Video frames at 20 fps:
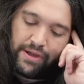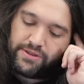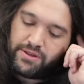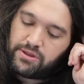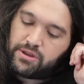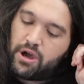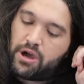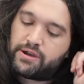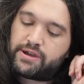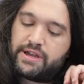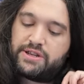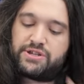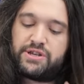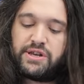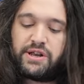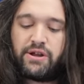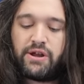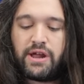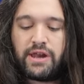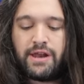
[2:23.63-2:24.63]
on to talk
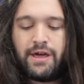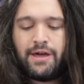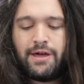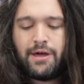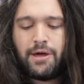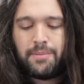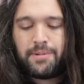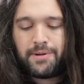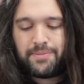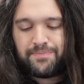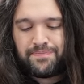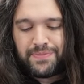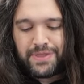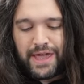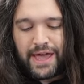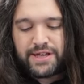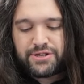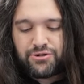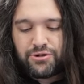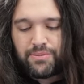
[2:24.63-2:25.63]
engineering. But
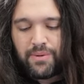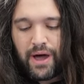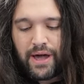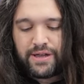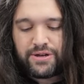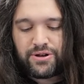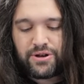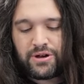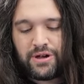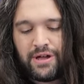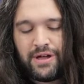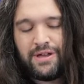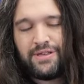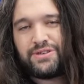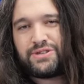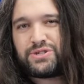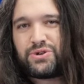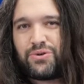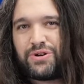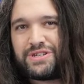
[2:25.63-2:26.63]
as a reminder,
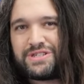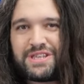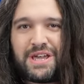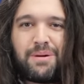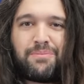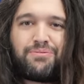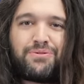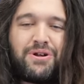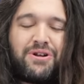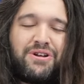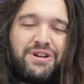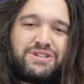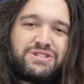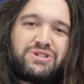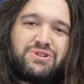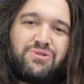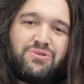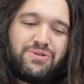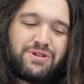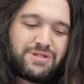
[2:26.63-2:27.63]
this is always temporary,
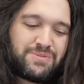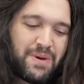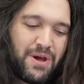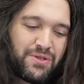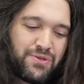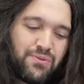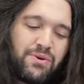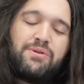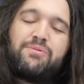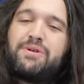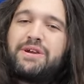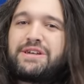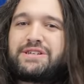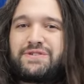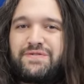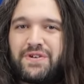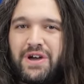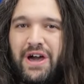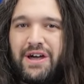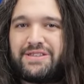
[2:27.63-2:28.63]
so it's about three
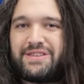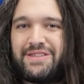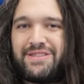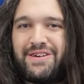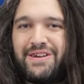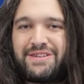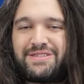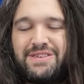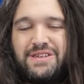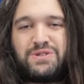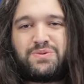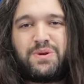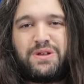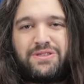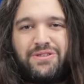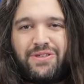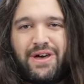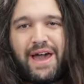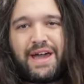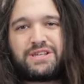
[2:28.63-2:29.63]
weeks of content like this. We
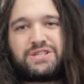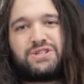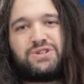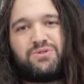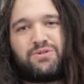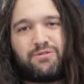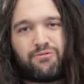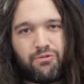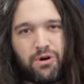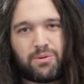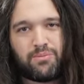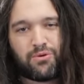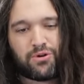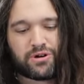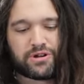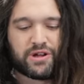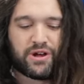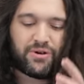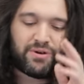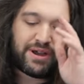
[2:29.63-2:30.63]
have the last two, we have one
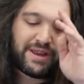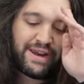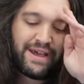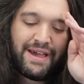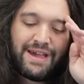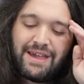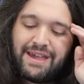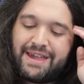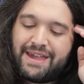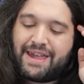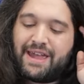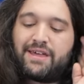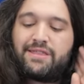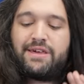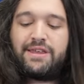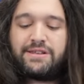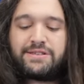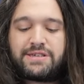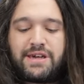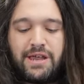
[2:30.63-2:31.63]
more going, and
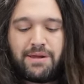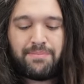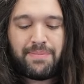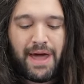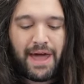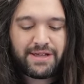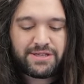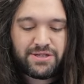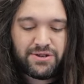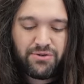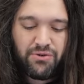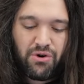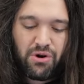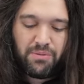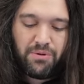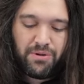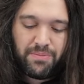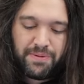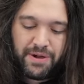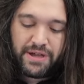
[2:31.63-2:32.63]
then it's kind of back to
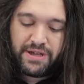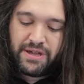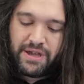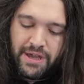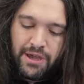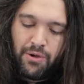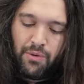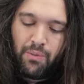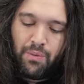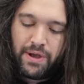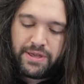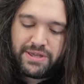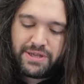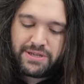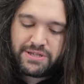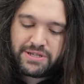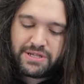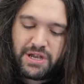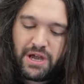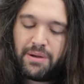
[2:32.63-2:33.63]
normal, but
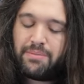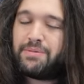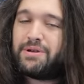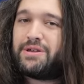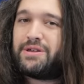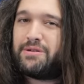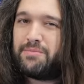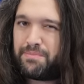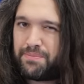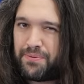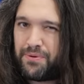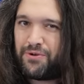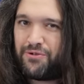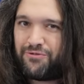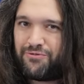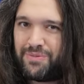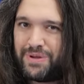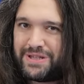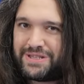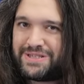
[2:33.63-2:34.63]
with some
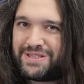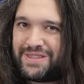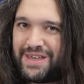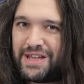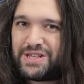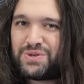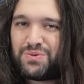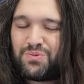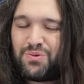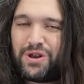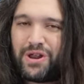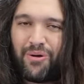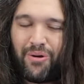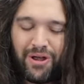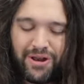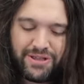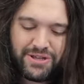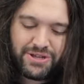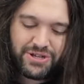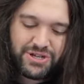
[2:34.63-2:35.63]
improvements, and that's what I
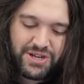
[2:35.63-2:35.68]
wanted to